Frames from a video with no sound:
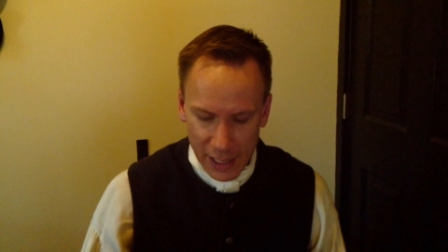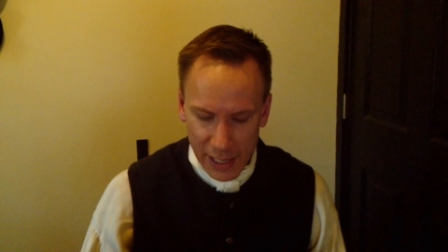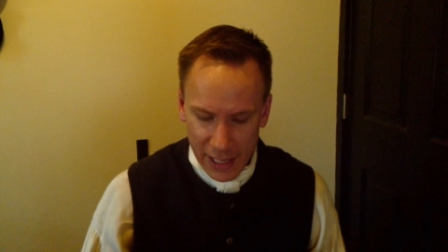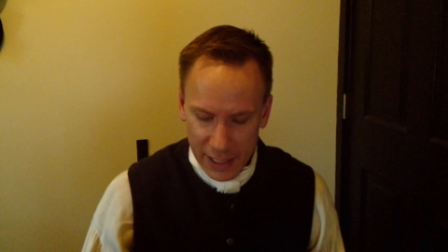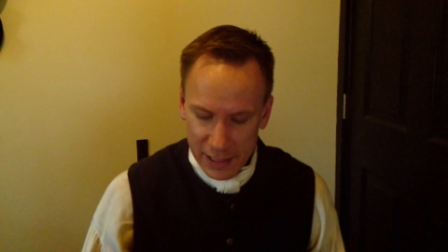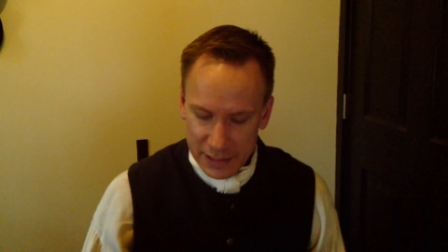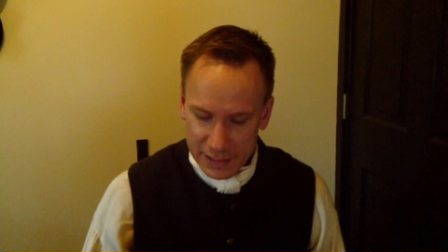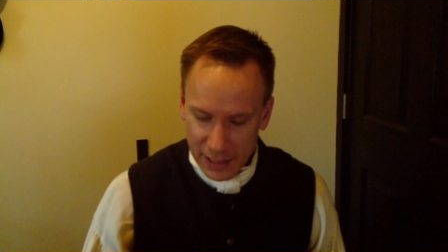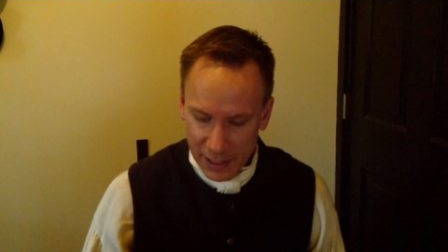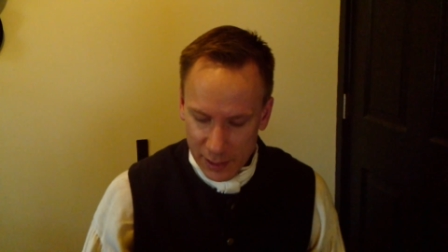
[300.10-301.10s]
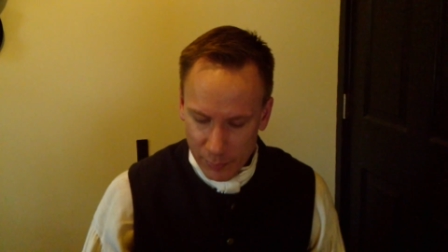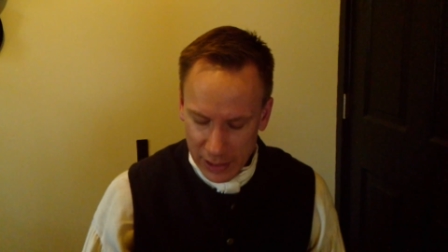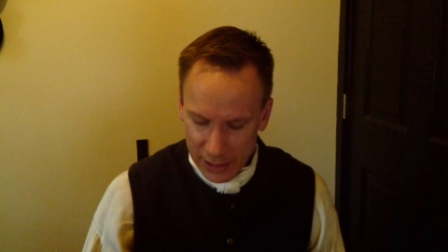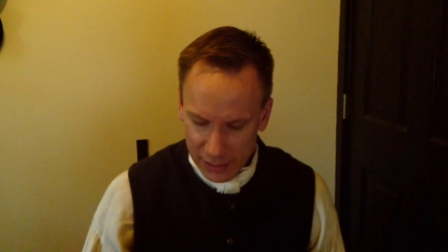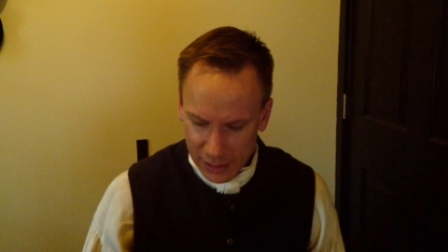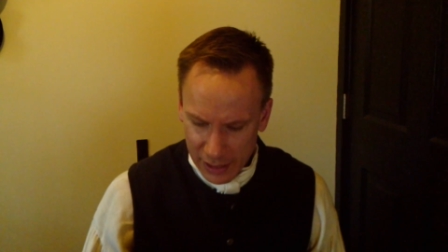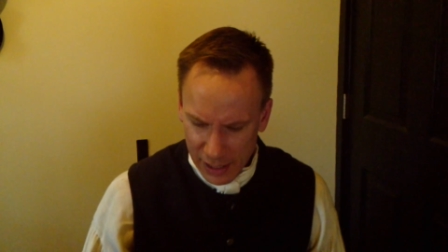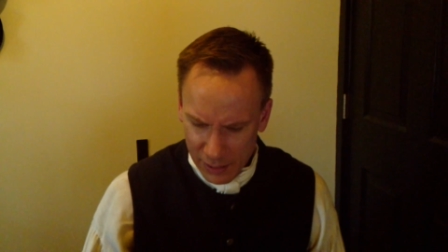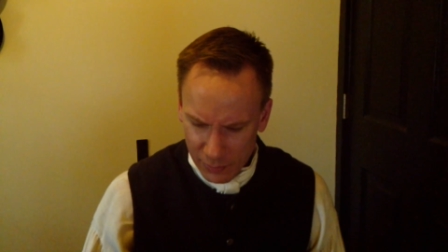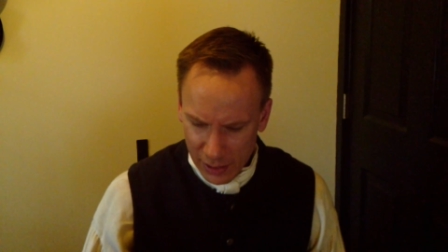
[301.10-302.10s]
He and his son immediately
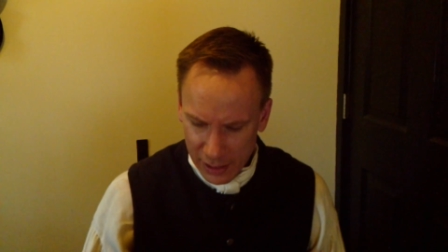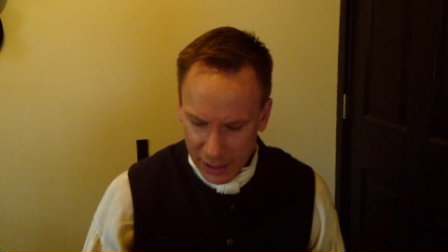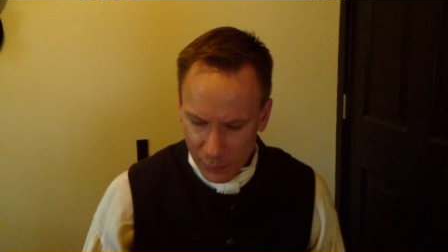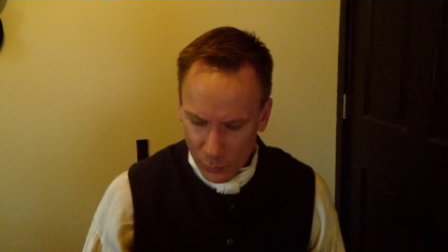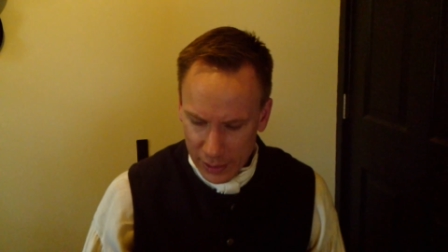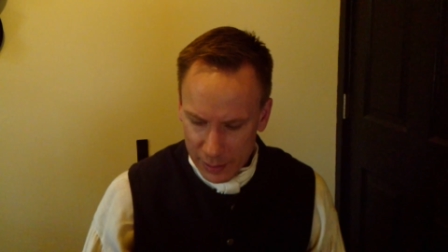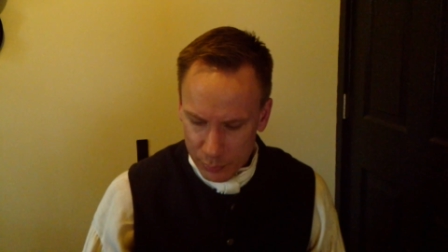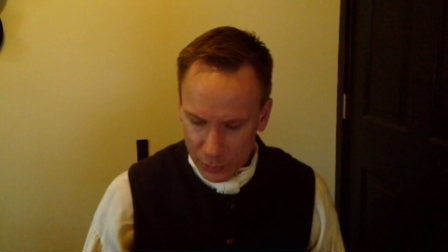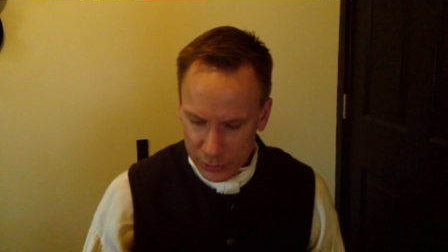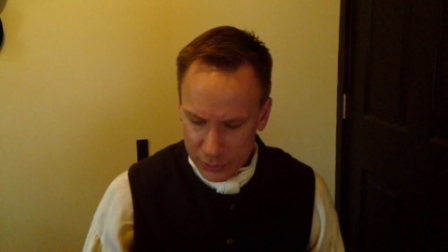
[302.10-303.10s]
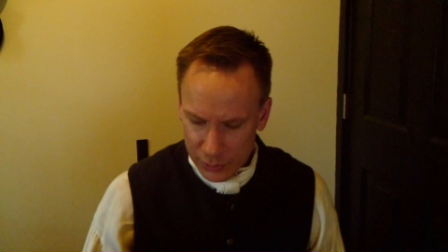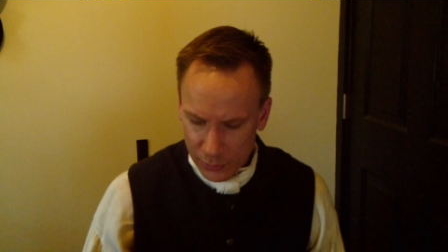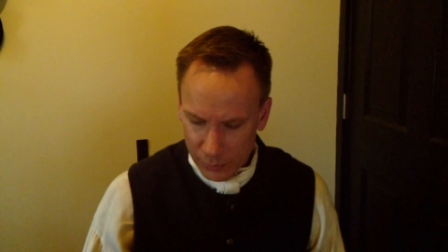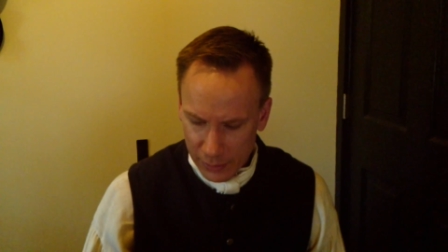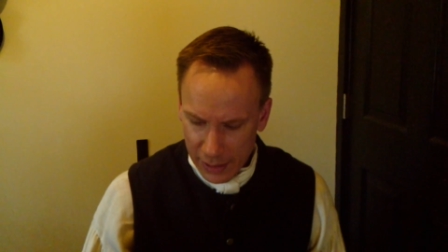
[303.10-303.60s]
got ready and went in pursuit.